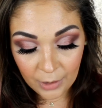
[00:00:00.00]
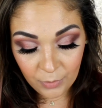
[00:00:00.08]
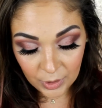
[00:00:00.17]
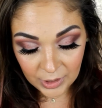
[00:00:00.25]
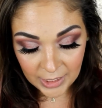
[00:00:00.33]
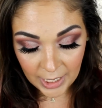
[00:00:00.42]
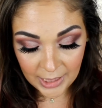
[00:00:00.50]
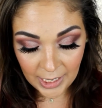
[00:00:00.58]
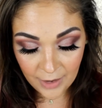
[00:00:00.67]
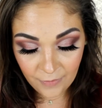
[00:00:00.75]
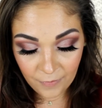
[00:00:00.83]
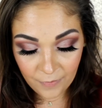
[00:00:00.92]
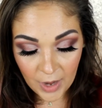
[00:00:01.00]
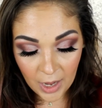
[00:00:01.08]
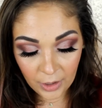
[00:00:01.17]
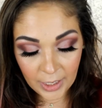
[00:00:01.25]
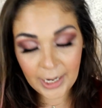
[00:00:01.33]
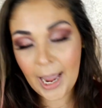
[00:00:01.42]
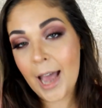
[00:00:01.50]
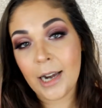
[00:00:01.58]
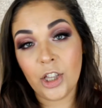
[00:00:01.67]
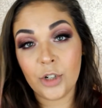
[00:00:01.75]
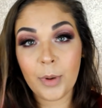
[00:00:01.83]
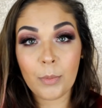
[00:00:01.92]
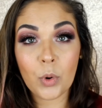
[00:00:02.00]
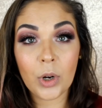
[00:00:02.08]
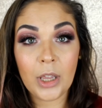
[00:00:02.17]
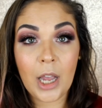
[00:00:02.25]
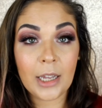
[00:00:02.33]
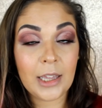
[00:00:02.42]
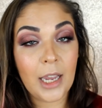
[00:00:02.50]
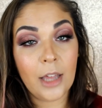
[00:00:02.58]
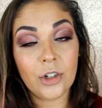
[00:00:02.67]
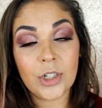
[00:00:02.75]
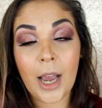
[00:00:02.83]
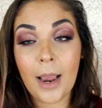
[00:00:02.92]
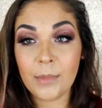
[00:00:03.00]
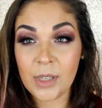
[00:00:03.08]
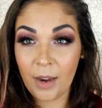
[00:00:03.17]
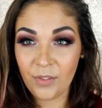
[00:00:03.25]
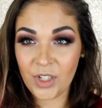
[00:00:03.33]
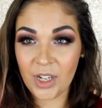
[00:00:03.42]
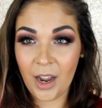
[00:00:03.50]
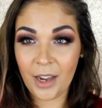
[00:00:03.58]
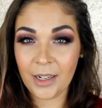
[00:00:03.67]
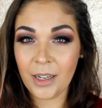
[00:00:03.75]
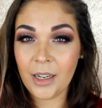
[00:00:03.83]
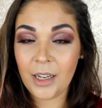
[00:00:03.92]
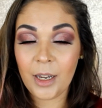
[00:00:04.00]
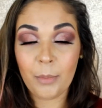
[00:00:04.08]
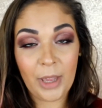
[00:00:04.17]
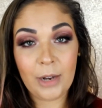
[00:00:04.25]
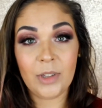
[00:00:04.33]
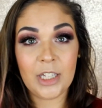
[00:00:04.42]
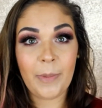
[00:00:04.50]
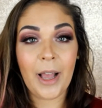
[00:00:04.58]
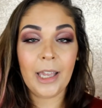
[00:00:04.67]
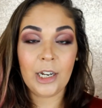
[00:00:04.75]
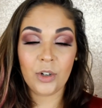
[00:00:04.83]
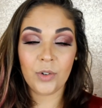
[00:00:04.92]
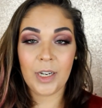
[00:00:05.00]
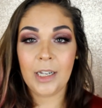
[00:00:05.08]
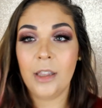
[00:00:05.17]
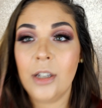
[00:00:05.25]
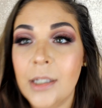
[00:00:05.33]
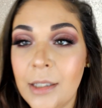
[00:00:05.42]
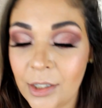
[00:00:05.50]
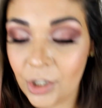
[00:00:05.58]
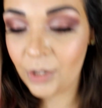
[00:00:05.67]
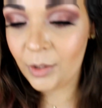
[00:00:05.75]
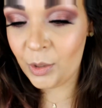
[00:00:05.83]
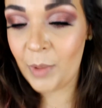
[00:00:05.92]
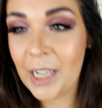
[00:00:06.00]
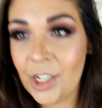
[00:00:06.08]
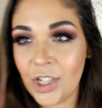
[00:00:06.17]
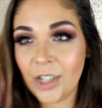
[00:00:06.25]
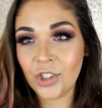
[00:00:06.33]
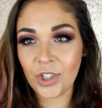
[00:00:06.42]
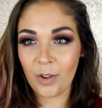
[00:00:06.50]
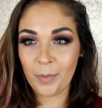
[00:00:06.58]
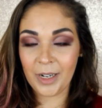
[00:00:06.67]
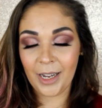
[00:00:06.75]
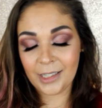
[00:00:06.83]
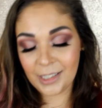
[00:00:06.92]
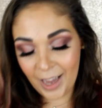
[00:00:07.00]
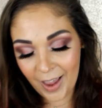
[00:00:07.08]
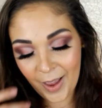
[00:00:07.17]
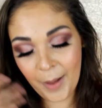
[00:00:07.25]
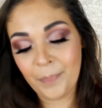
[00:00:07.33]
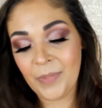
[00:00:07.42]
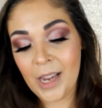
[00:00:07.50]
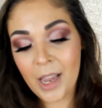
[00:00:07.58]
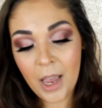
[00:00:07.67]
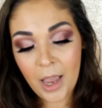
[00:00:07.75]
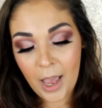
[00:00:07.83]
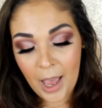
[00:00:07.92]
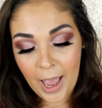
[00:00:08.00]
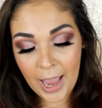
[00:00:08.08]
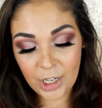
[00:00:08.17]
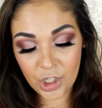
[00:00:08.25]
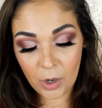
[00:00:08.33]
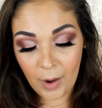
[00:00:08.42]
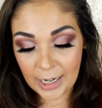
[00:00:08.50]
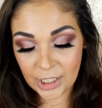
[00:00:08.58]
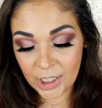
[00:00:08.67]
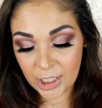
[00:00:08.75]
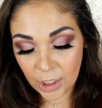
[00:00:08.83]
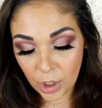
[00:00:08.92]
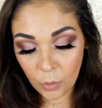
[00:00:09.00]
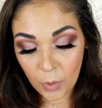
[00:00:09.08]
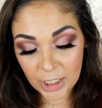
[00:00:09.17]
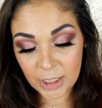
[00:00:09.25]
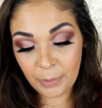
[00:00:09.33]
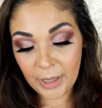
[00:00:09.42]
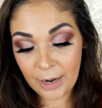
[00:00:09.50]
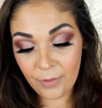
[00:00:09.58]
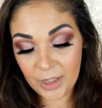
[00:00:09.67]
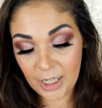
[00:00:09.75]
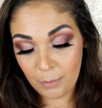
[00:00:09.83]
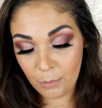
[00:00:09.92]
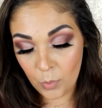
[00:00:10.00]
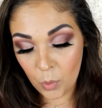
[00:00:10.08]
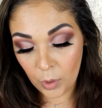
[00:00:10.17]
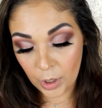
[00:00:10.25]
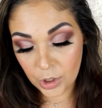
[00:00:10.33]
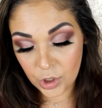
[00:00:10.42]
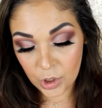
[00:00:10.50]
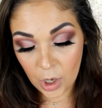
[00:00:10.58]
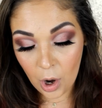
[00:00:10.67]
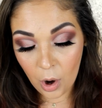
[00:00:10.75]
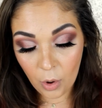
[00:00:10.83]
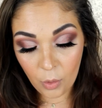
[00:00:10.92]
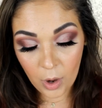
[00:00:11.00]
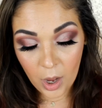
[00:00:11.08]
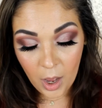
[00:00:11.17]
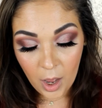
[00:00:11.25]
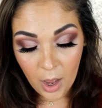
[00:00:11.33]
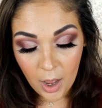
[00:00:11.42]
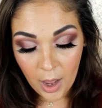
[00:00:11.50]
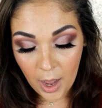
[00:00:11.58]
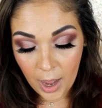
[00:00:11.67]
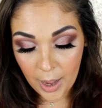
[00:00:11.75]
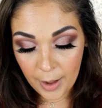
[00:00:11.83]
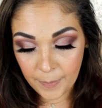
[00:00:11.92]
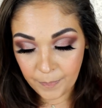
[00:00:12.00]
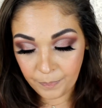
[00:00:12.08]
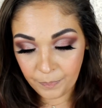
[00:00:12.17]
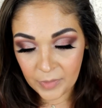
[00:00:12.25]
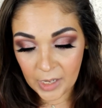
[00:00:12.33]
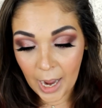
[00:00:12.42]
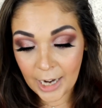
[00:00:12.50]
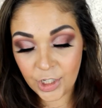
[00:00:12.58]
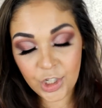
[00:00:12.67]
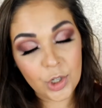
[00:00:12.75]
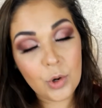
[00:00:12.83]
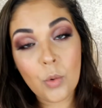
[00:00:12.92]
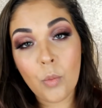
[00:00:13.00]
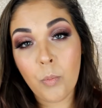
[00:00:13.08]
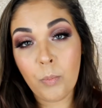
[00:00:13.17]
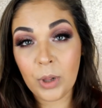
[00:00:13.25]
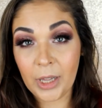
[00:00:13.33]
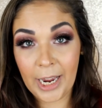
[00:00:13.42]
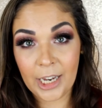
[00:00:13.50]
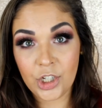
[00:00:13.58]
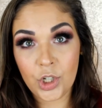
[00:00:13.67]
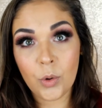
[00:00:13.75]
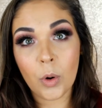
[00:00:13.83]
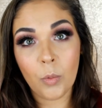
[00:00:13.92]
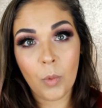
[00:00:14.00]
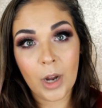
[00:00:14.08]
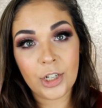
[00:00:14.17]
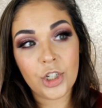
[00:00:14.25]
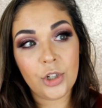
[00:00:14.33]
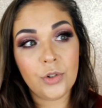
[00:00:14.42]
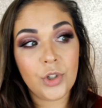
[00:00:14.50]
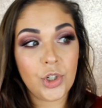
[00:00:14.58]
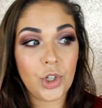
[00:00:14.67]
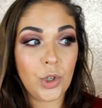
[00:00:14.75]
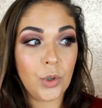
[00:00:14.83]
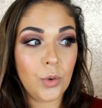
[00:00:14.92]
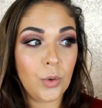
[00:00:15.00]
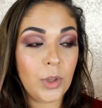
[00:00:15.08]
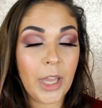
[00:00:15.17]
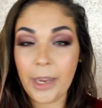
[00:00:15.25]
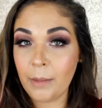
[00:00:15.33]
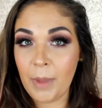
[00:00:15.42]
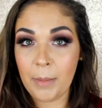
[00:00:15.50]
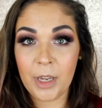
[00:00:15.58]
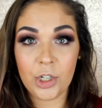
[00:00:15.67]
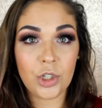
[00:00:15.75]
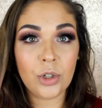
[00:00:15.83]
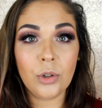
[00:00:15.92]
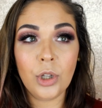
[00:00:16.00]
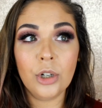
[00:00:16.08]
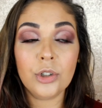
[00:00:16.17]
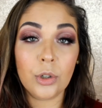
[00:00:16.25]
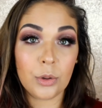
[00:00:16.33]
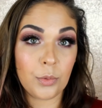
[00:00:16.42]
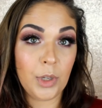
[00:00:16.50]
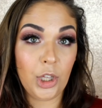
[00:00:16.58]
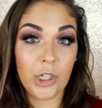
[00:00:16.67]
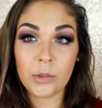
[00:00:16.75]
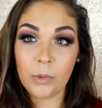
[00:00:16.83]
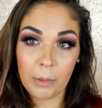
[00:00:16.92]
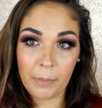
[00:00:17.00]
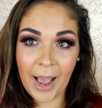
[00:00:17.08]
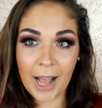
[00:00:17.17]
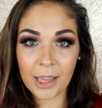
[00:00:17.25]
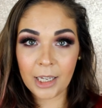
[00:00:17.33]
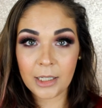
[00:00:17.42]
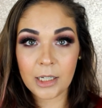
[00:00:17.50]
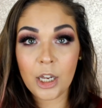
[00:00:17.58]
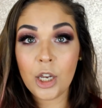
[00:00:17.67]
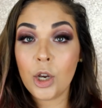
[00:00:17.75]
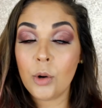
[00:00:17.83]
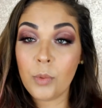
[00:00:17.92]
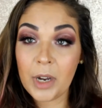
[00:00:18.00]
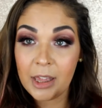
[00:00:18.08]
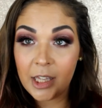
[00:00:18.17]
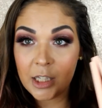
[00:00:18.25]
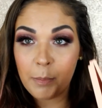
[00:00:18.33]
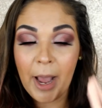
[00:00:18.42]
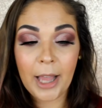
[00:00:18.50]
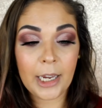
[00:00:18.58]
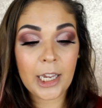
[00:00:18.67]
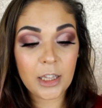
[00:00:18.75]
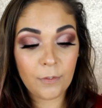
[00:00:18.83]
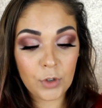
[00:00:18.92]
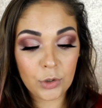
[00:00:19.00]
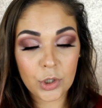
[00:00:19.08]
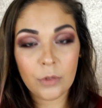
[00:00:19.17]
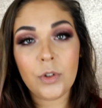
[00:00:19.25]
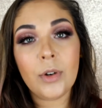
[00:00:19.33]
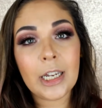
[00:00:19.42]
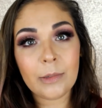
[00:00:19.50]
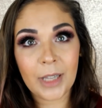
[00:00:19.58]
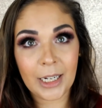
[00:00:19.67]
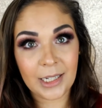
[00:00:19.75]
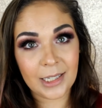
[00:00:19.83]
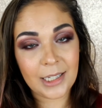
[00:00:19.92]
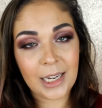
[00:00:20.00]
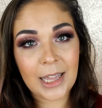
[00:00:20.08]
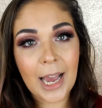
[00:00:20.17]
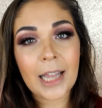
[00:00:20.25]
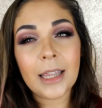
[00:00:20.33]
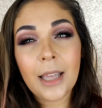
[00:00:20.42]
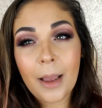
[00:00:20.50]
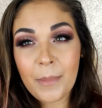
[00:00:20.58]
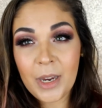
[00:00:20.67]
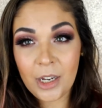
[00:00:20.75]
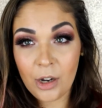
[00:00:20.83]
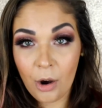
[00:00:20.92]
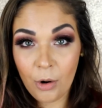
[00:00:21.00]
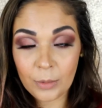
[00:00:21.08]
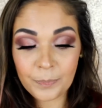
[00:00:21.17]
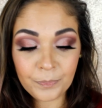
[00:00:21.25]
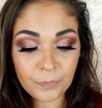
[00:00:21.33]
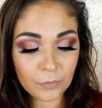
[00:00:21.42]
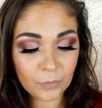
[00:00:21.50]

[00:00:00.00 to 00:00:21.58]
I will say that I felt like I had a little bit more luck the other times I've done, played with this palette and created looks. The squeaky chair is driving me nuts. And so I still want to play with it more. So um I do plan to or want to do like maybe a two looks or three looks one palette with this palette in the future. If you guys would like to see that, let me know,